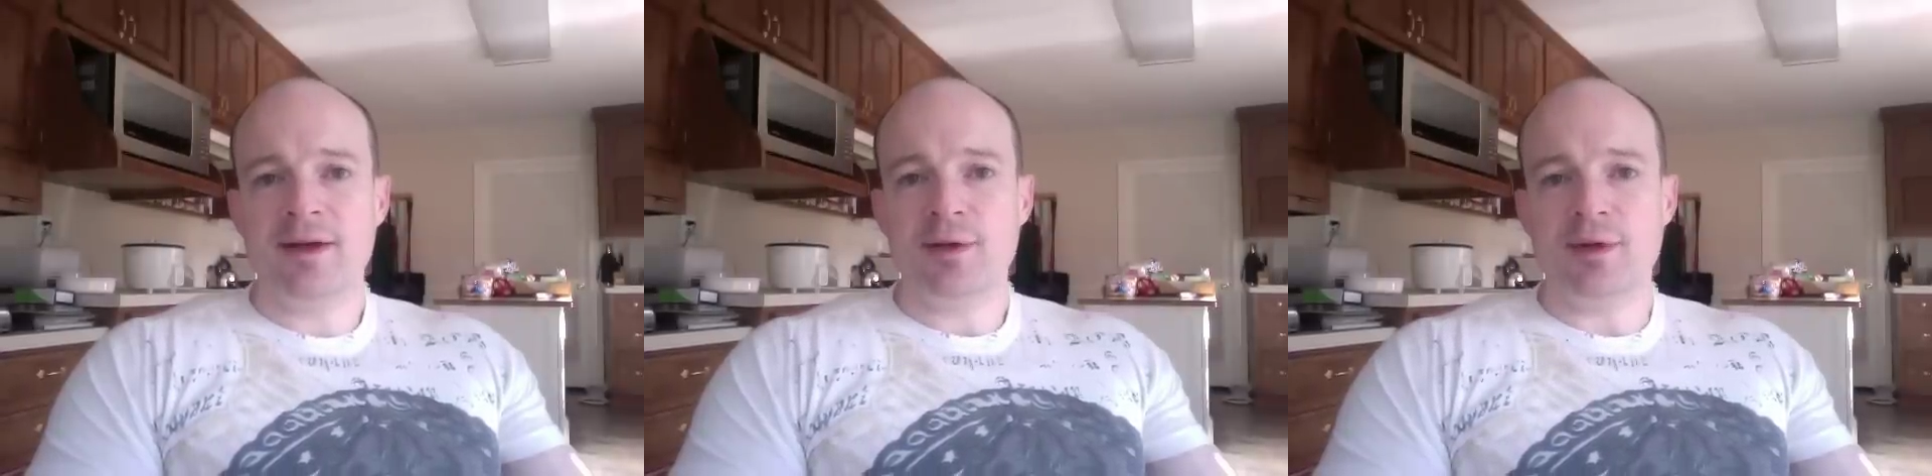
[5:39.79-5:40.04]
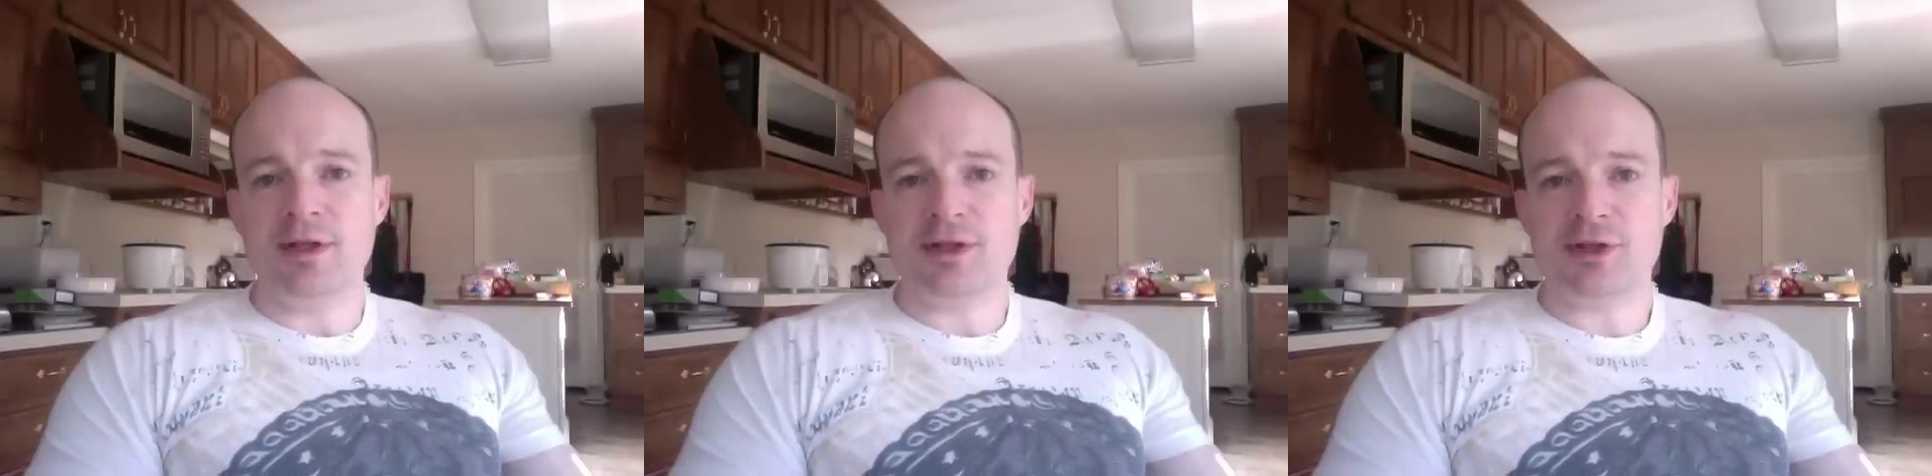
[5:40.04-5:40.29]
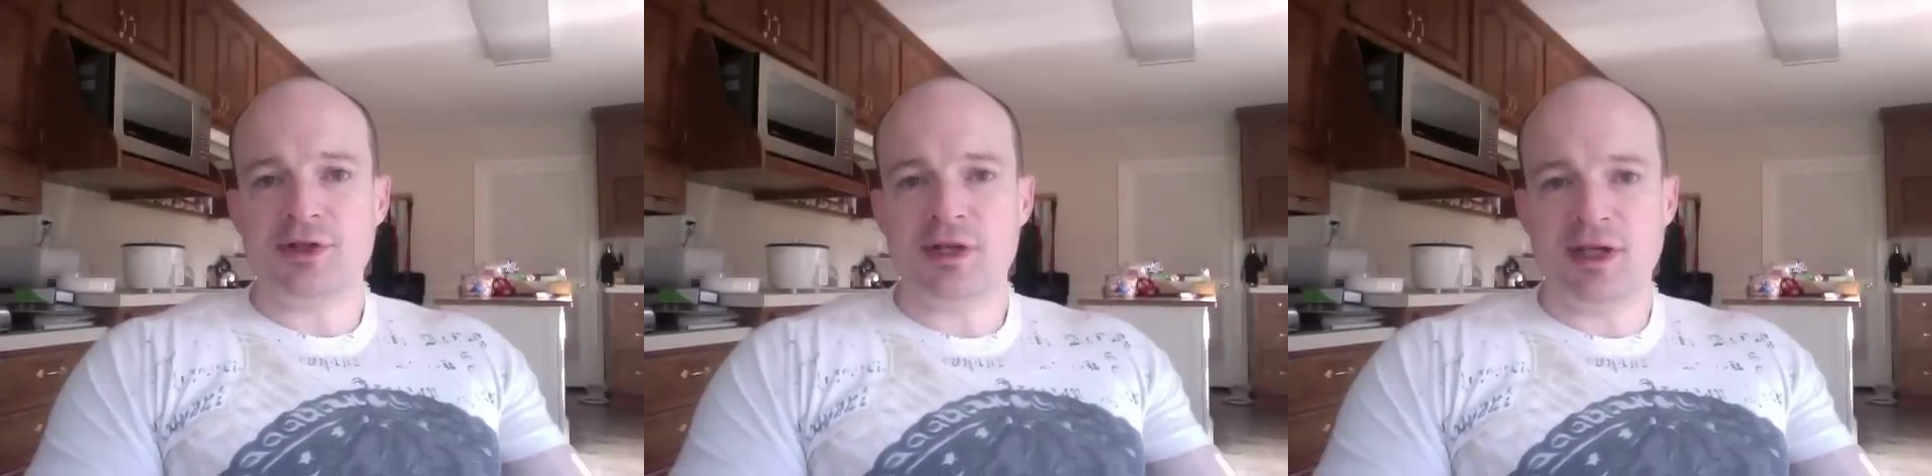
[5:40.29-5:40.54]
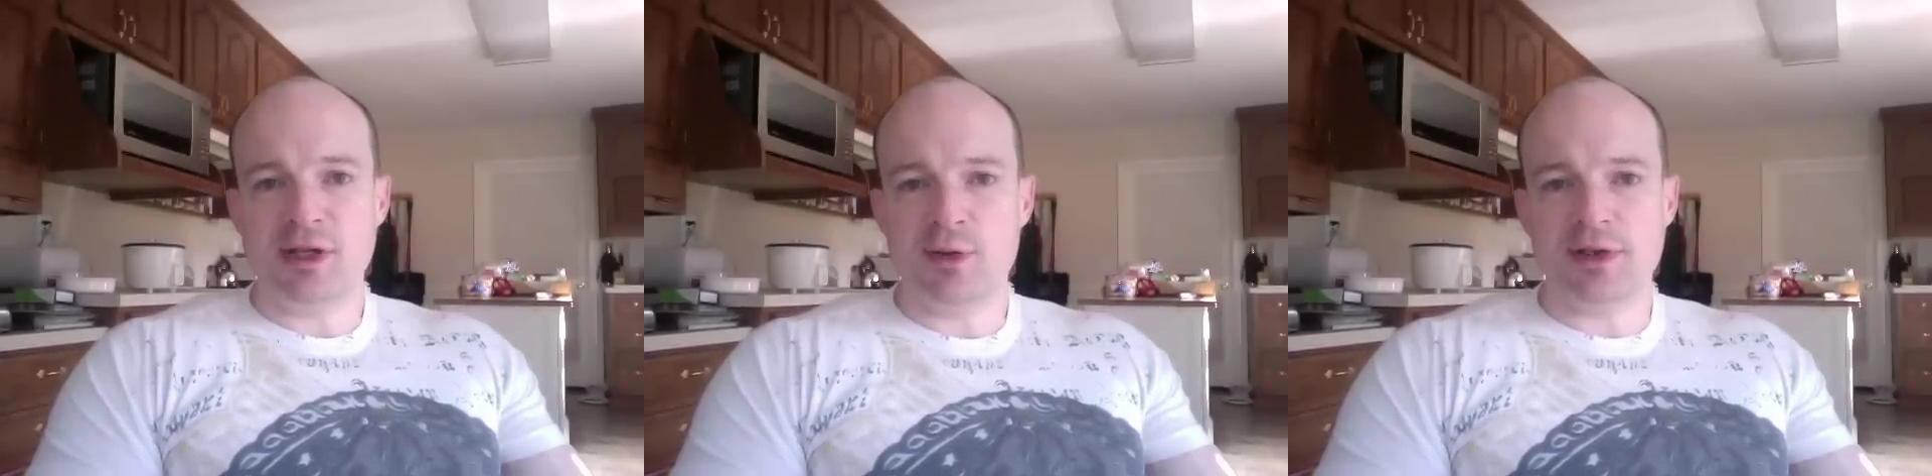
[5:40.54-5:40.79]
which
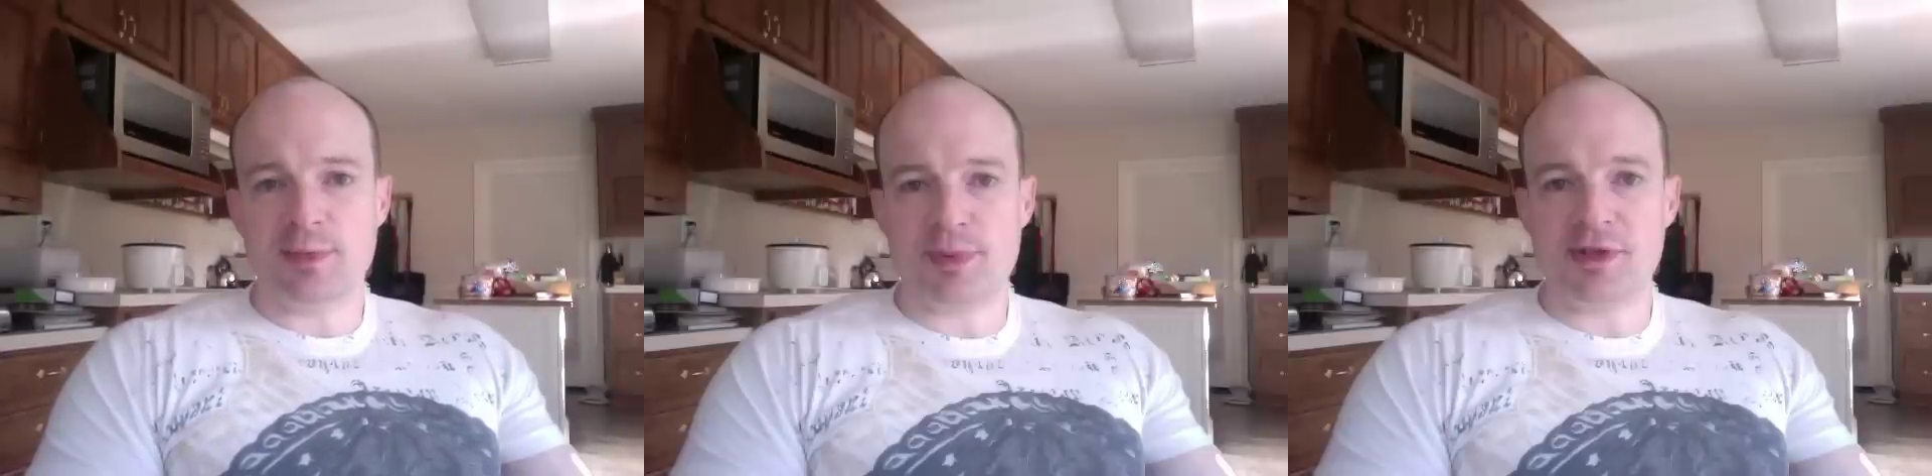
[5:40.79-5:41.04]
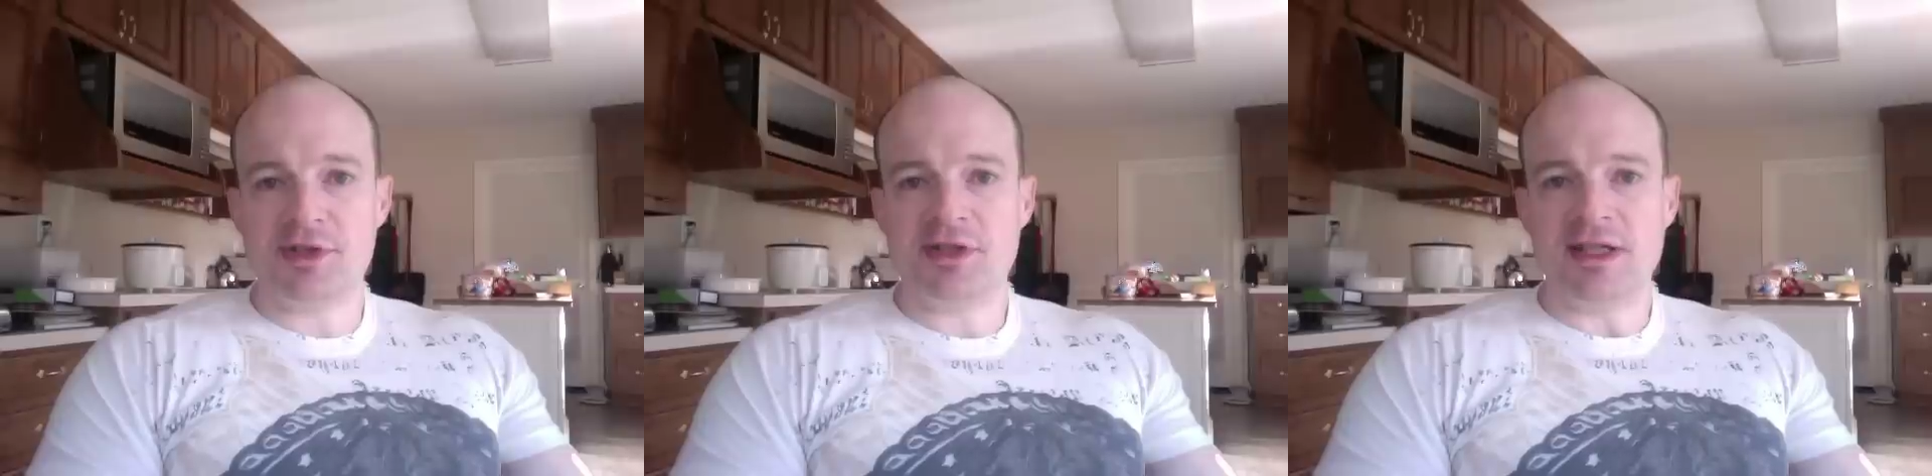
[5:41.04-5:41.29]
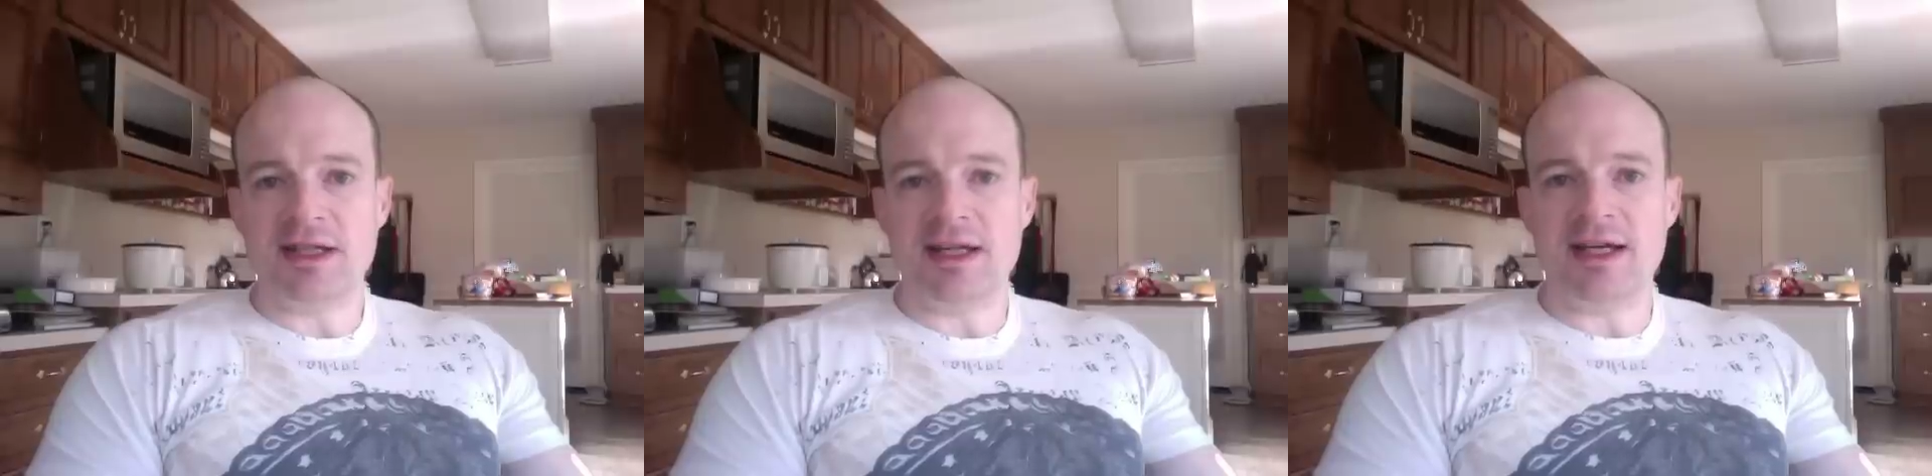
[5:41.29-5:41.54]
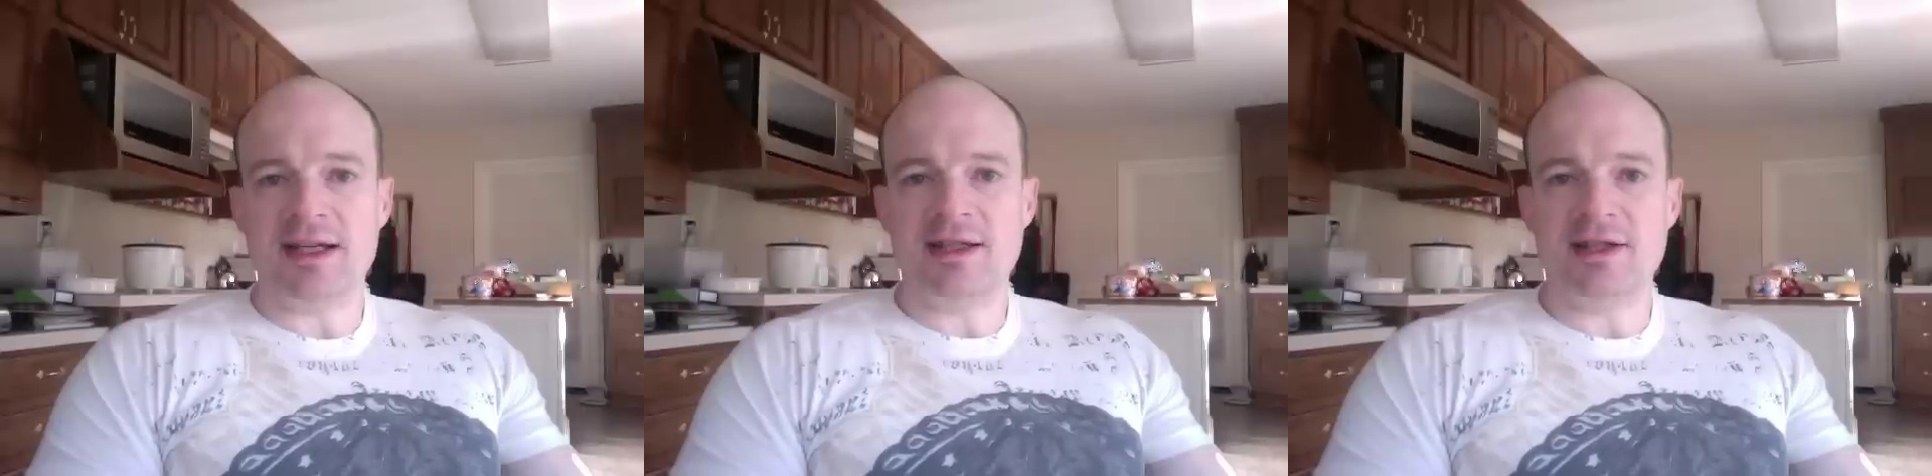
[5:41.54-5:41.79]
you will appreciate that,